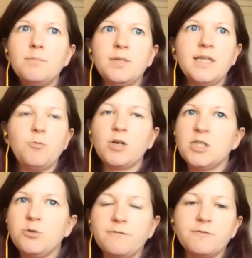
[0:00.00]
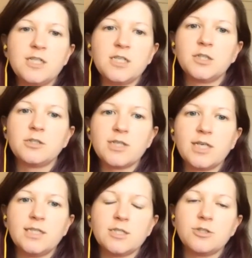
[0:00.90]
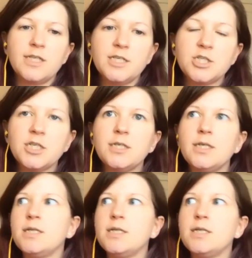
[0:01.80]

but they want to do a forensic neuropsych dissertation.